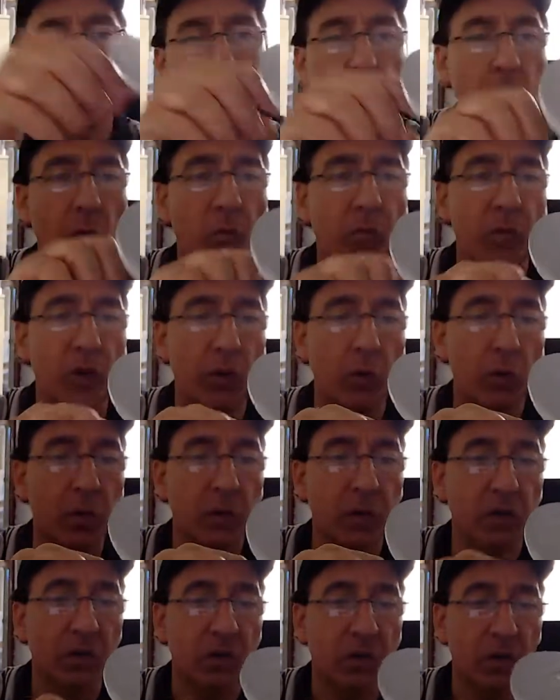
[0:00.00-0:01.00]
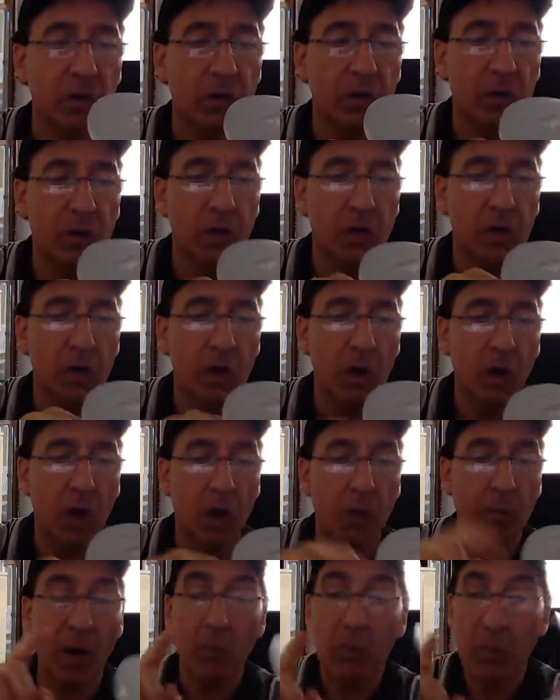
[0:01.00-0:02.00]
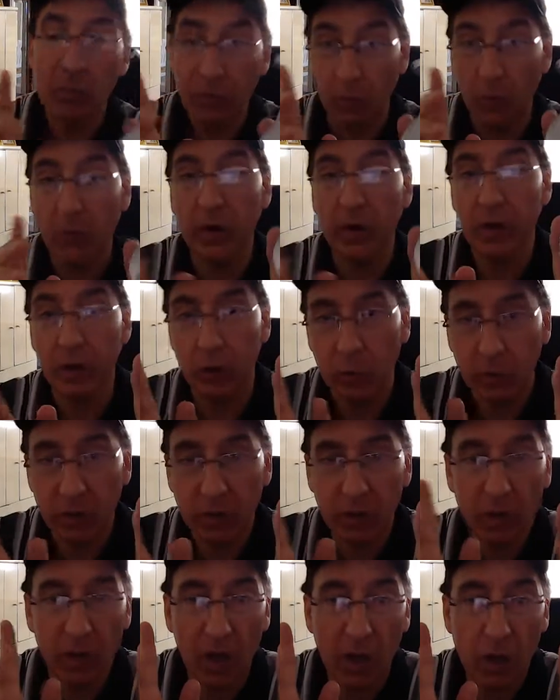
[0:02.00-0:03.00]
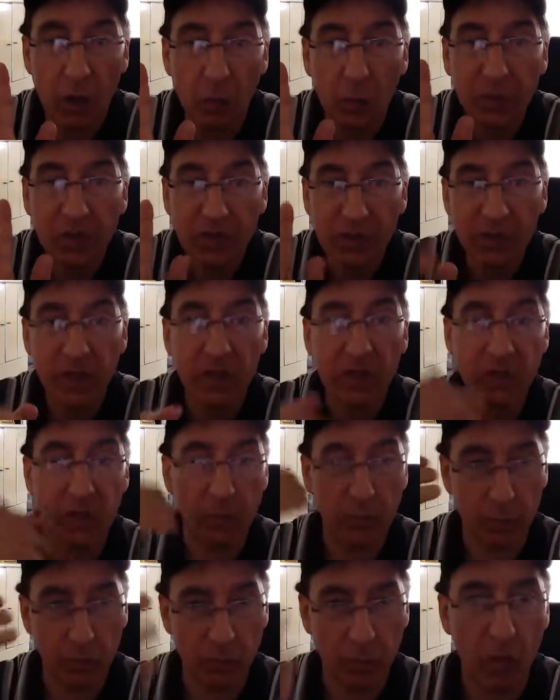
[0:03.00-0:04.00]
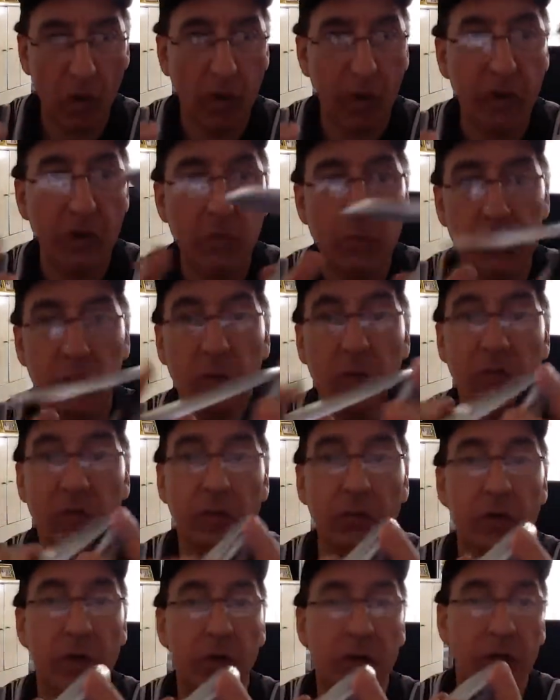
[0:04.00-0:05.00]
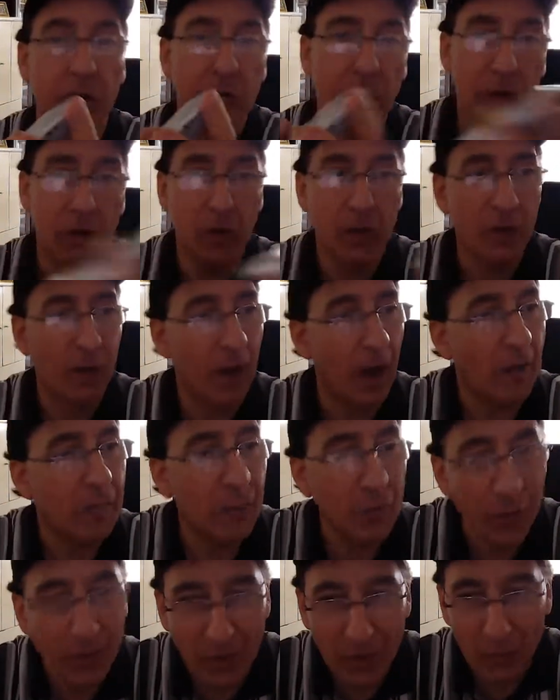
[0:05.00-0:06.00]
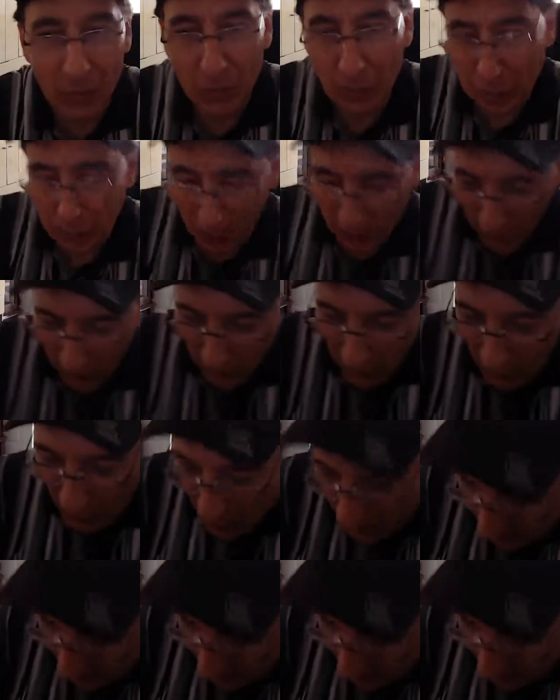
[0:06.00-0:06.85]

to do a video on this here. Um, before I do it, I always test it prior because I'm not going to, I've done that once before.